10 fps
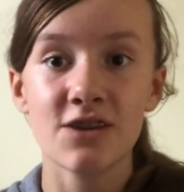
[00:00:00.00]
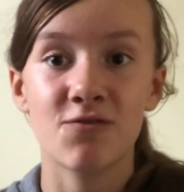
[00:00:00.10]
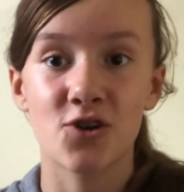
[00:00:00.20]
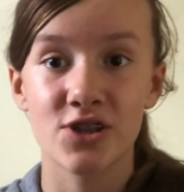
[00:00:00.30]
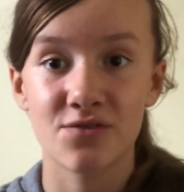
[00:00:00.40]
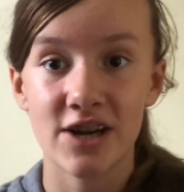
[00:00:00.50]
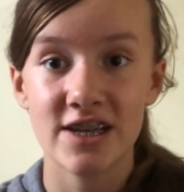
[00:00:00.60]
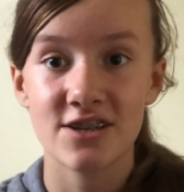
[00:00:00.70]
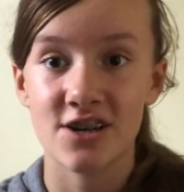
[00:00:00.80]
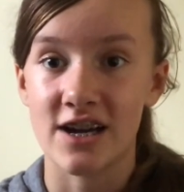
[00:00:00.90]
for the
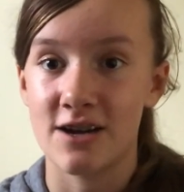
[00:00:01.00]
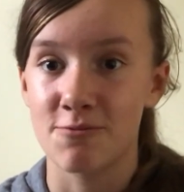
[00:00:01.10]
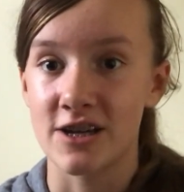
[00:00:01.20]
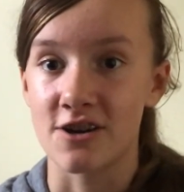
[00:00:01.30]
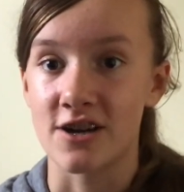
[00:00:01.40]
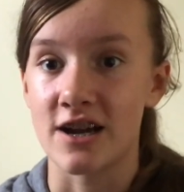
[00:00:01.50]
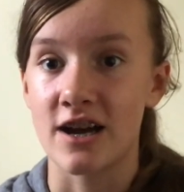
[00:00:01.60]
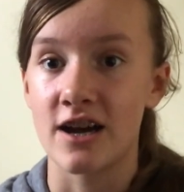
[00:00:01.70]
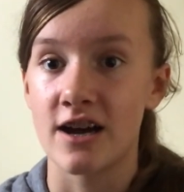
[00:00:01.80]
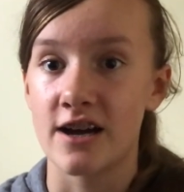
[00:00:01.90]
rider, I wear
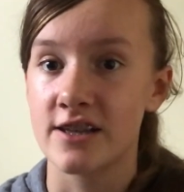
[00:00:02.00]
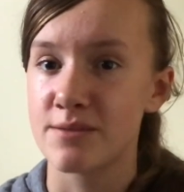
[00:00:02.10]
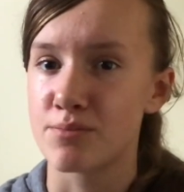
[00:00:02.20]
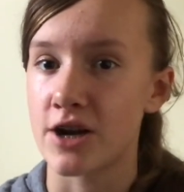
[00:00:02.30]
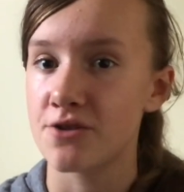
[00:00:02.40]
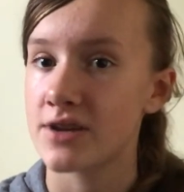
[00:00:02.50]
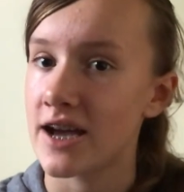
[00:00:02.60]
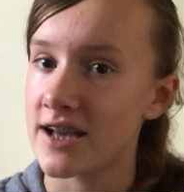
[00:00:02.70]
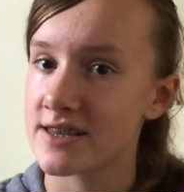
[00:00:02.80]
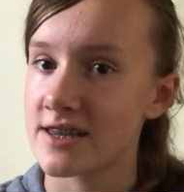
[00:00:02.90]
a brown
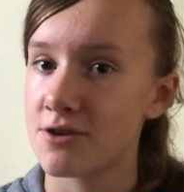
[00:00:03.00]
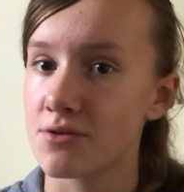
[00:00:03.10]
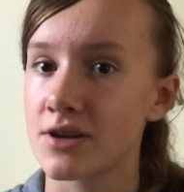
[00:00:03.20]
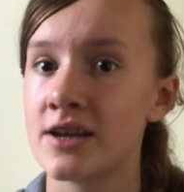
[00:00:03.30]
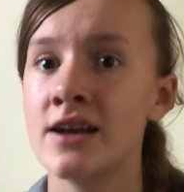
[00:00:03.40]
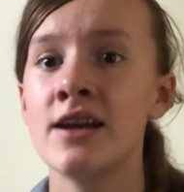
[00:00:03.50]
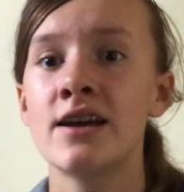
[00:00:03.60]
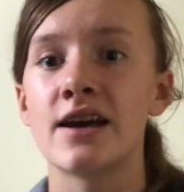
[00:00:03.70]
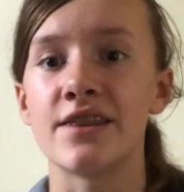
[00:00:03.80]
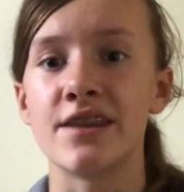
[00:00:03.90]
hat silk,
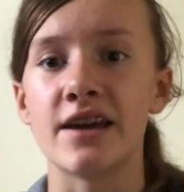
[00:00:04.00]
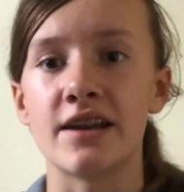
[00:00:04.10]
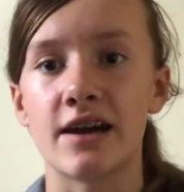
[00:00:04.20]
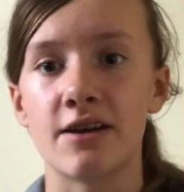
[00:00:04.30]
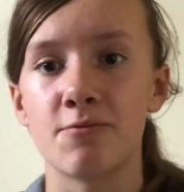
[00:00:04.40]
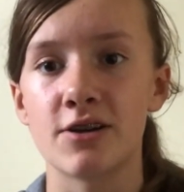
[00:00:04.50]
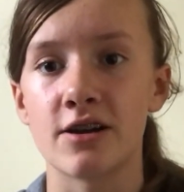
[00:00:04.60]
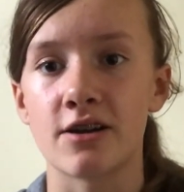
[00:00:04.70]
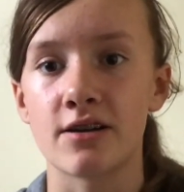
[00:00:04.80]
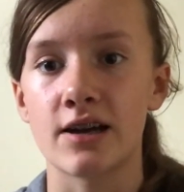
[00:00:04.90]
and then I
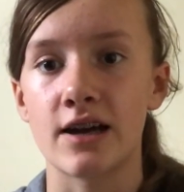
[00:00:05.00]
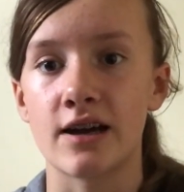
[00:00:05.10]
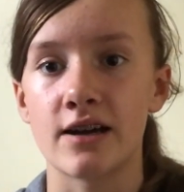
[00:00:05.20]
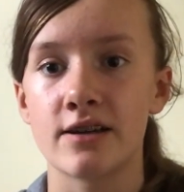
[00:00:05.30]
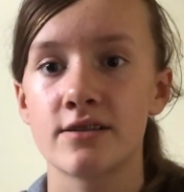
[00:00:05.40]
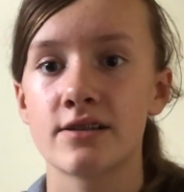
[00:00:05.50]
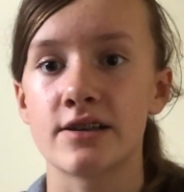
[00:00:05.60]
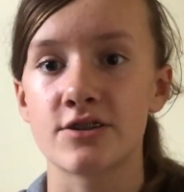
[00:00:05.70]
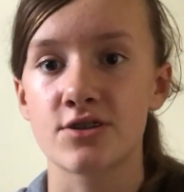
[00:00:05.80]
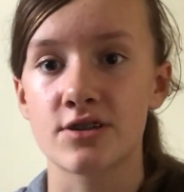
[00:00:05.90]
wear a
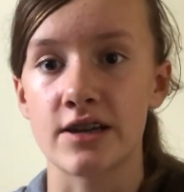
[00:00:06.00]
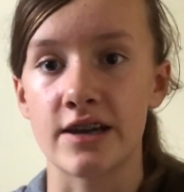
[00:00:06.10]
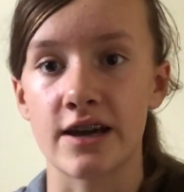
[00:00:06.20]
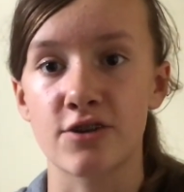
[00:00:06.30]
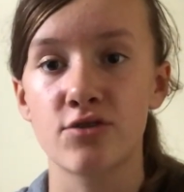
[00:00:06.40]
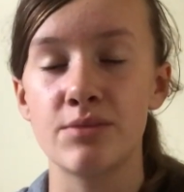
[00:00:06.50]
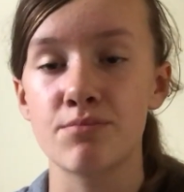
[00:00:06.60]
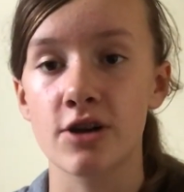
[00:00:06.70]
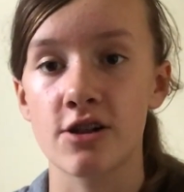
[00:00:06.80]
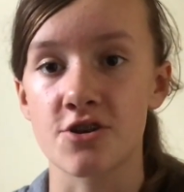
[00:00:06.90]
cream
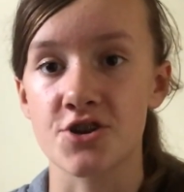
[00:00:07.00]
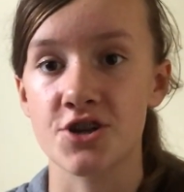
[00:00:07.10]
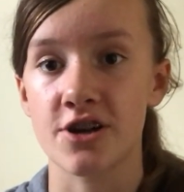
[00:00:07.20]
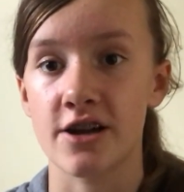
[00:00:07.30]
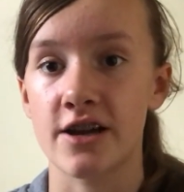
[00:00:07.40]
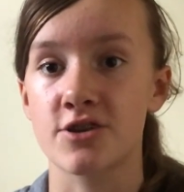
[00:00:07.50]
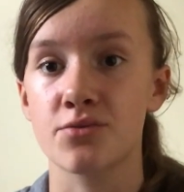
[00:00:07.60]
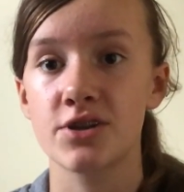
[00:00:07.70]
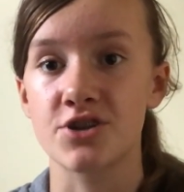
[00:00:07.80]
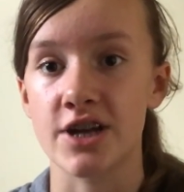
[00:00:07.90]
coloured shirt, a
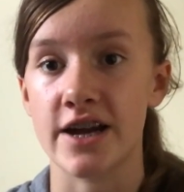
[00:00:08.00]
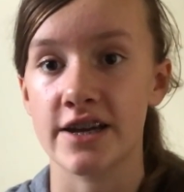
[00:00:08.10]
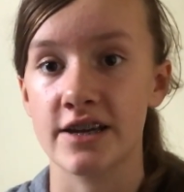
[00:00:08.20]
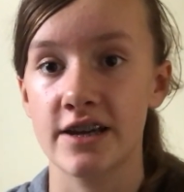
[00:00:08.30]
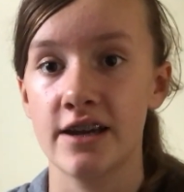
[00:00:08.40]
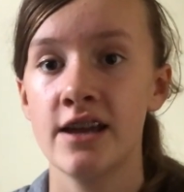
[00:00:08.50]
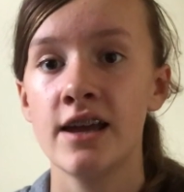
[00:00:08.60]
tweed jacket,